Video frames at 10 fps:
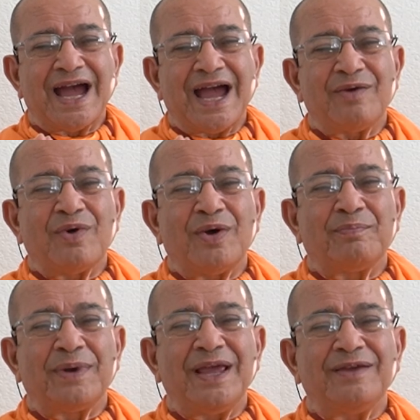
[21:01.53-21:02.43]
I want
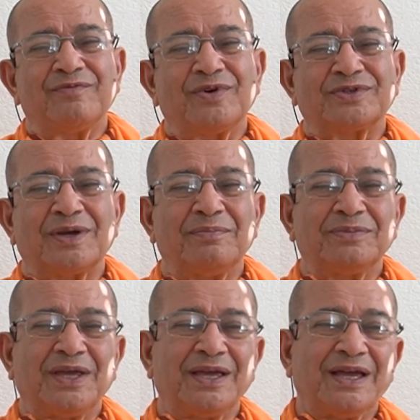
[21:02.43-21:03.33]
praying for
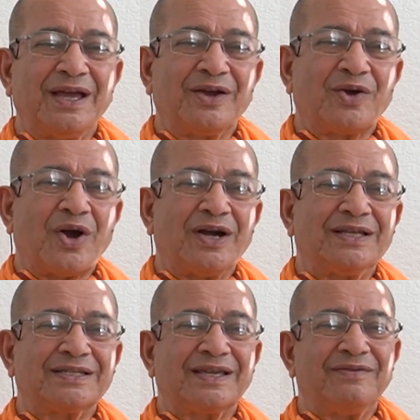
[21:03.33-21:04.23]
something, God
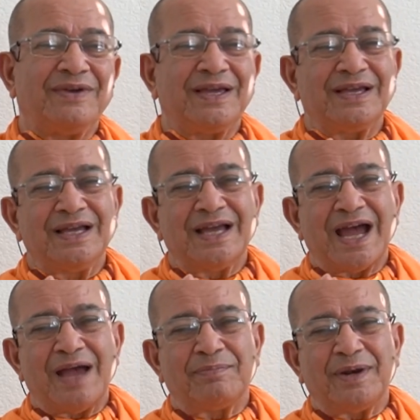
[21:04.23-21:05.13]
is giving,
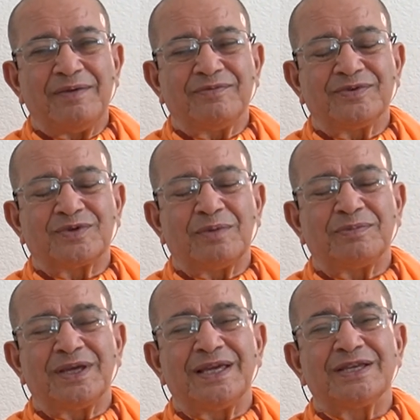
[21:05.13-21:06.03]
I'm praying for
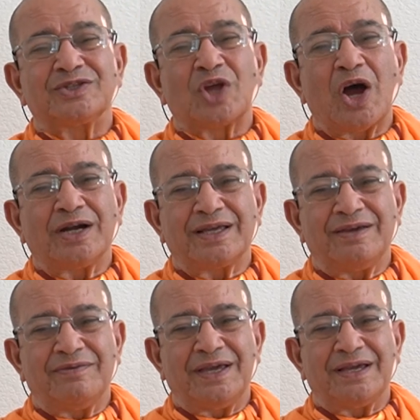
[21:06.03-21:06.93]
something, He is not
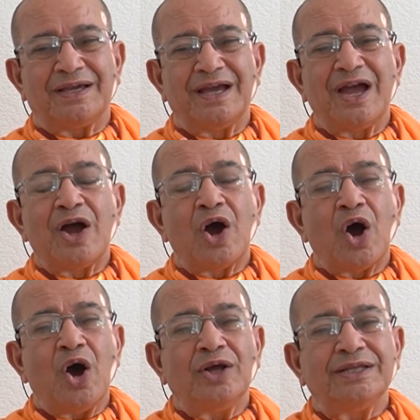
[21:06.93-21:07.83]
giving.
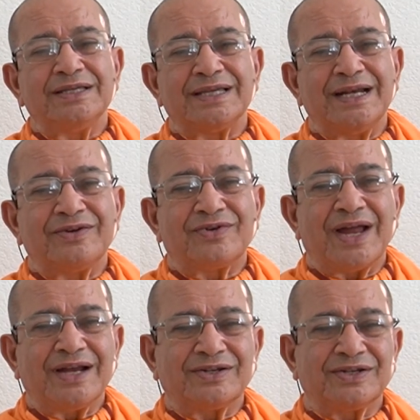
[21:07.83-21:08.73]
All these
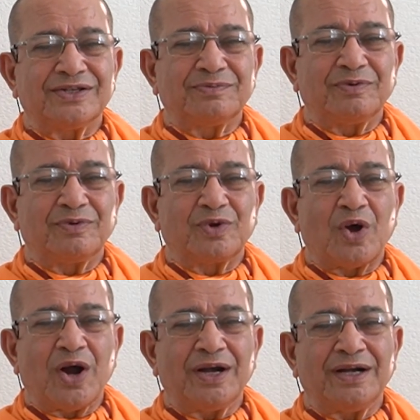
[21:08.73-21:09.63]
interactions between
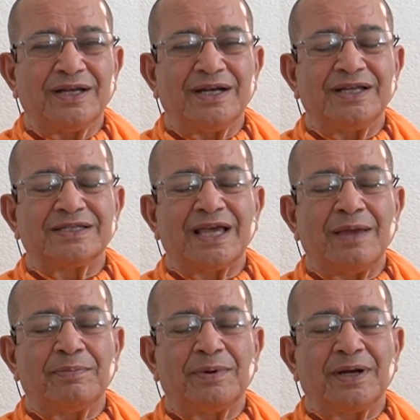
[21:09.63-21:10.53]
God and the
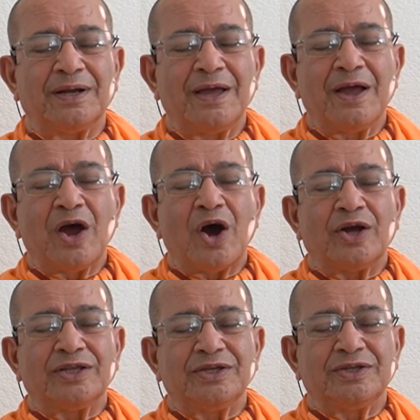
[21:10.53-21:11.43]
disciple or
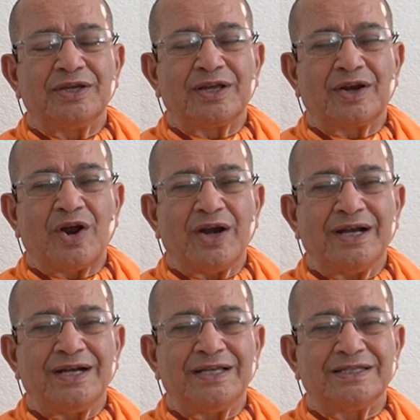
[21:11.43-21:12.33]
with God
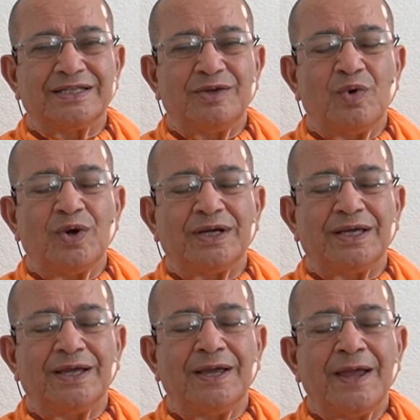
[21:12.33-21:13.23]
and his
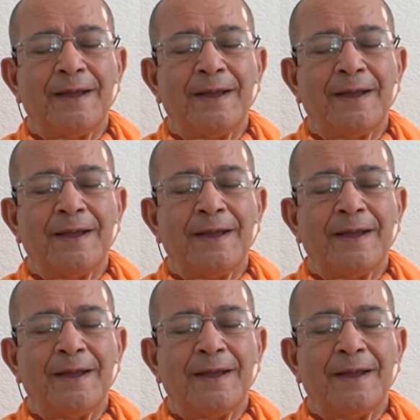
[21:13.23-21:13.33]
devotee